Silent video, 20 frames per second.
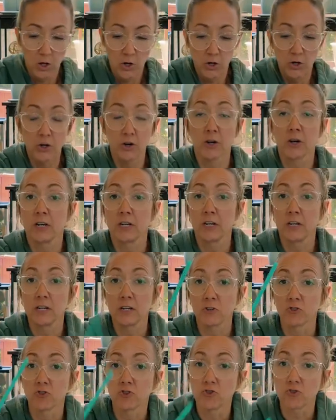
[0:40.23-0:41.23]
You're gonna need a
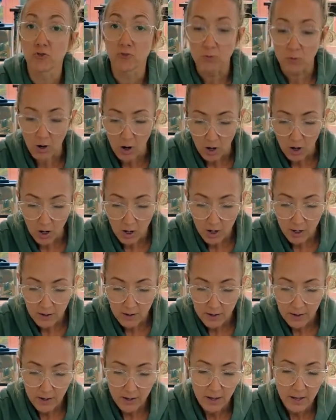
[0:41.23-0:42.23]
straw
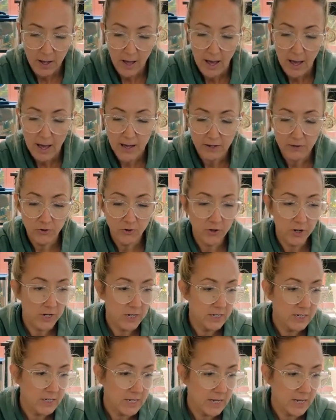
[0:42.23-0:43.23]
and you're
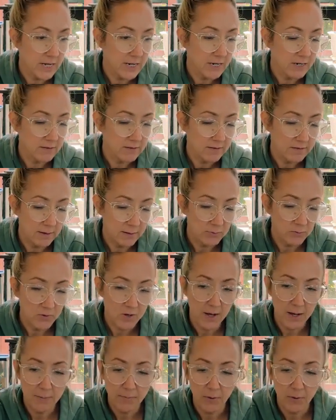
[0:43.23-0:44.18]
gonna need some type